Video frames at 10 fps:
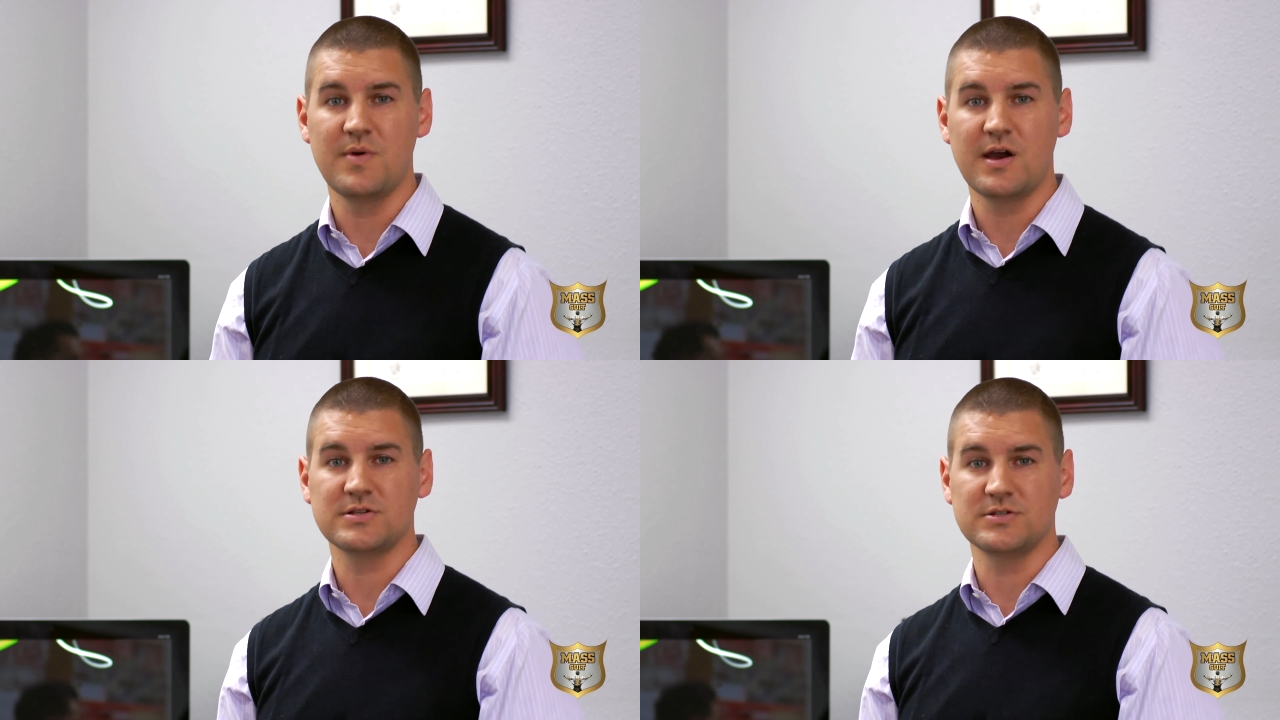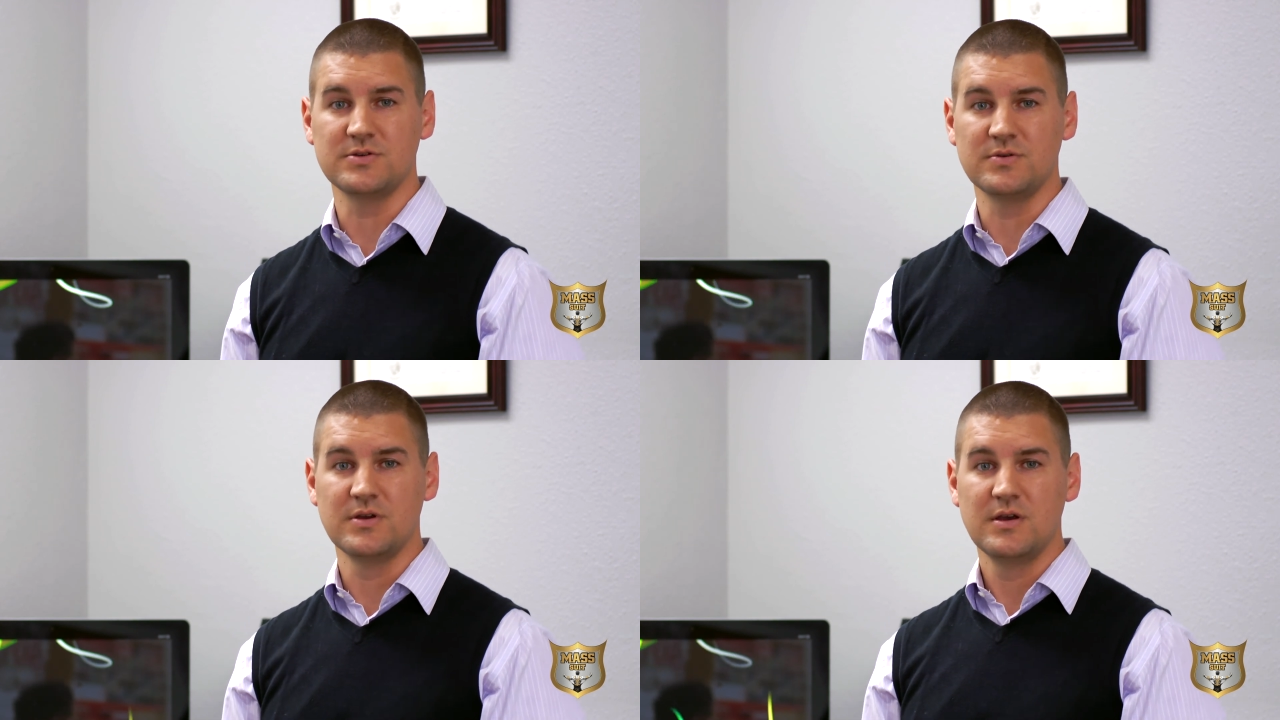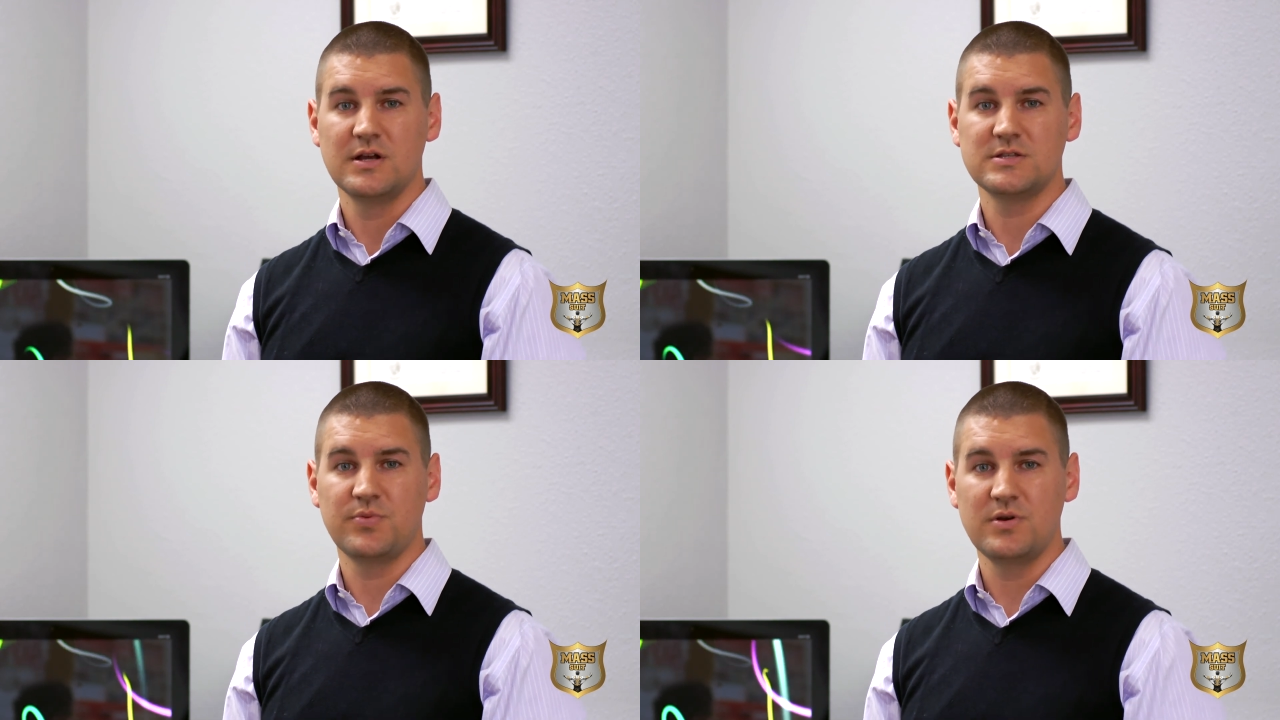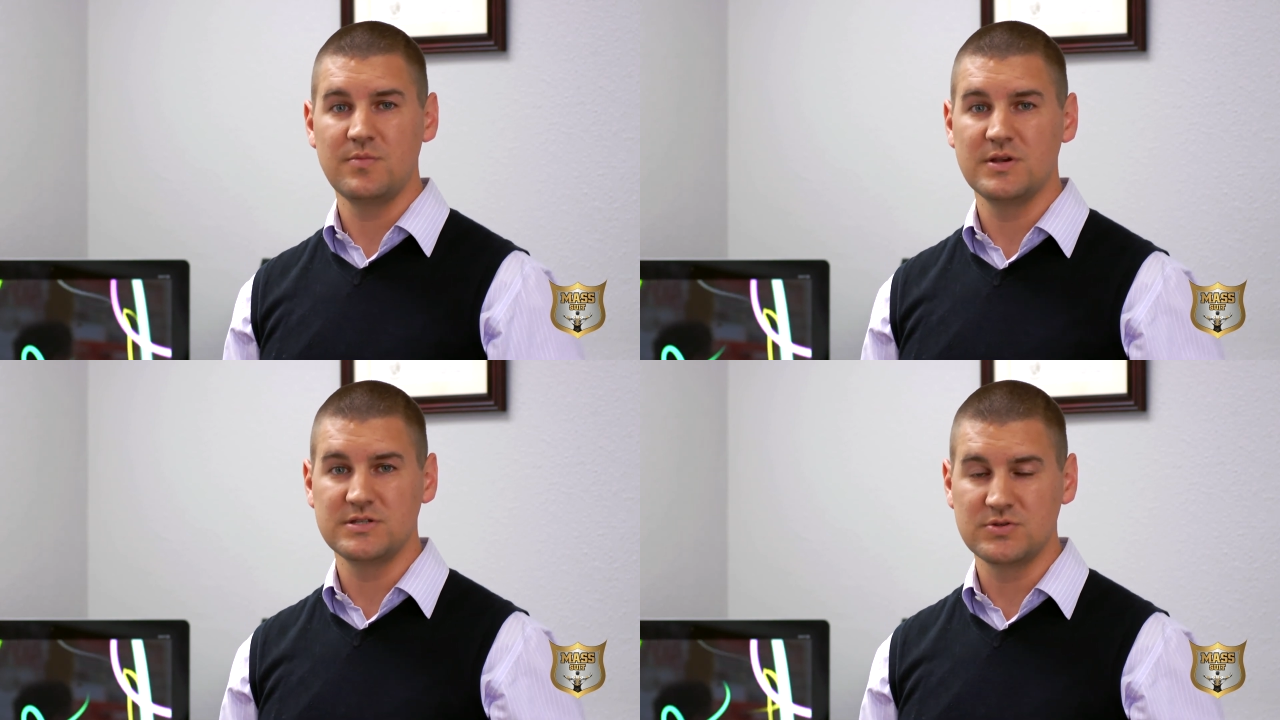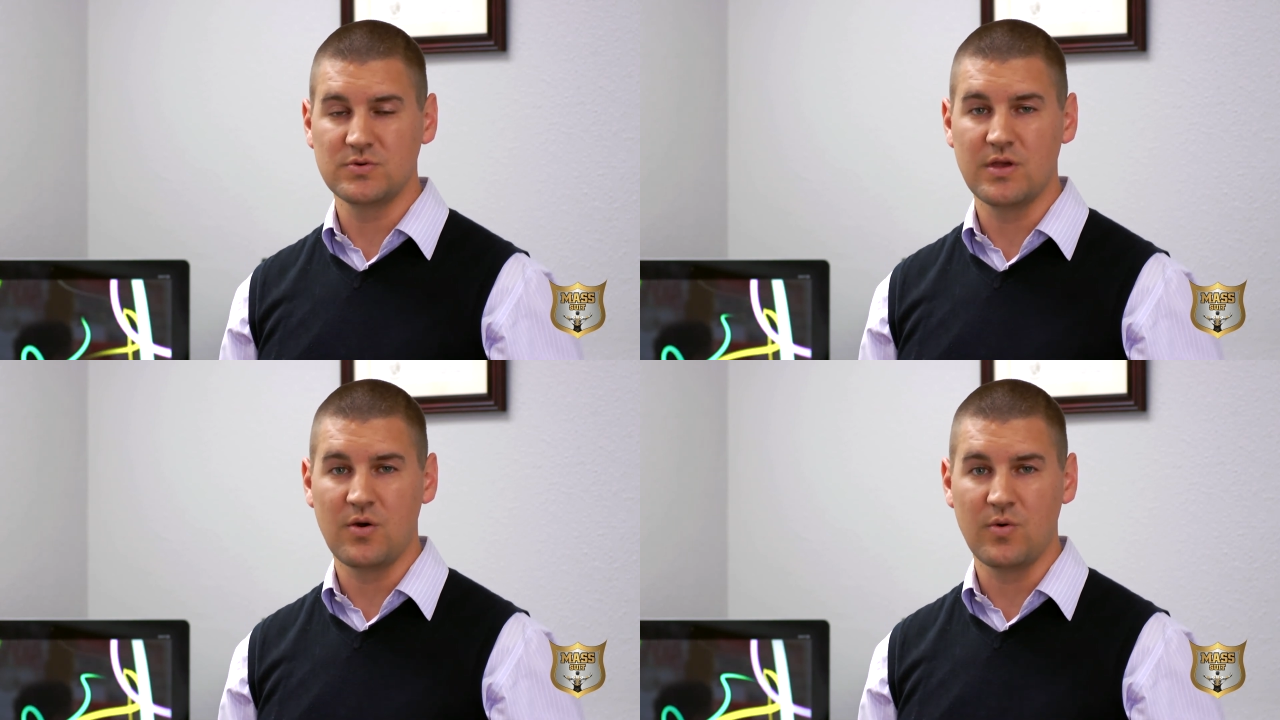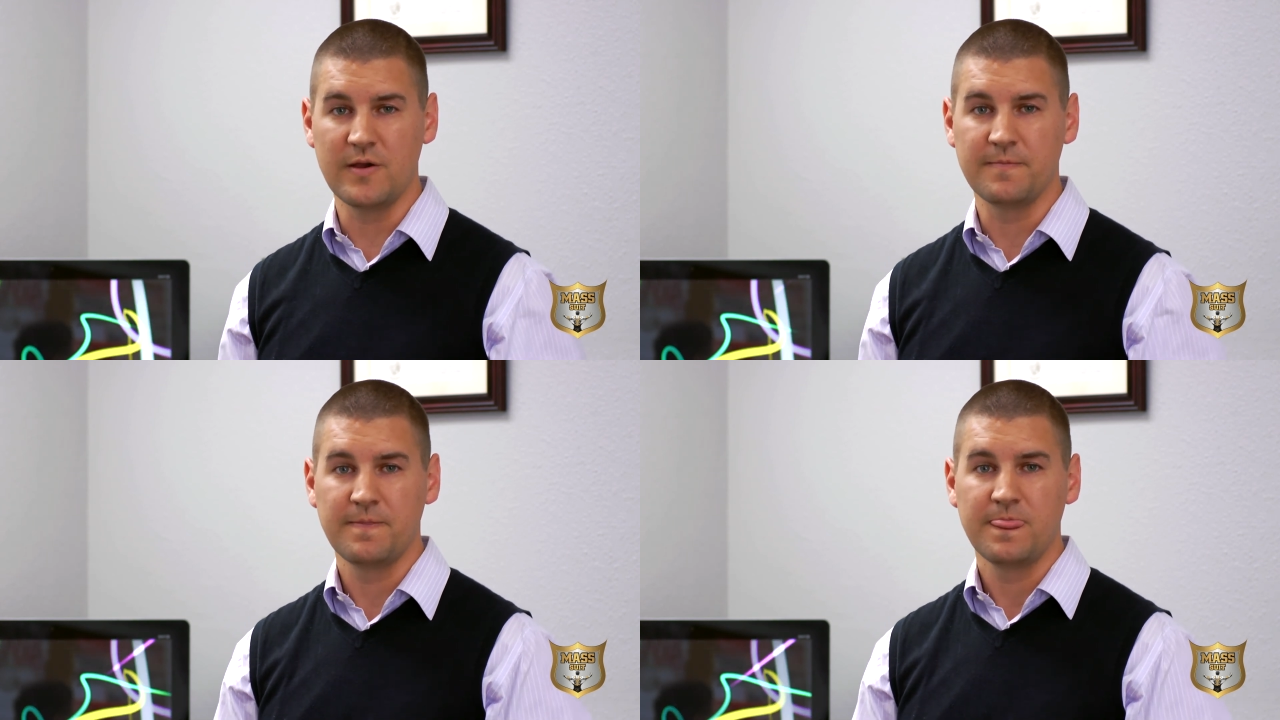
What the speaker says: mass suit. It's a pretty amazing tool that way.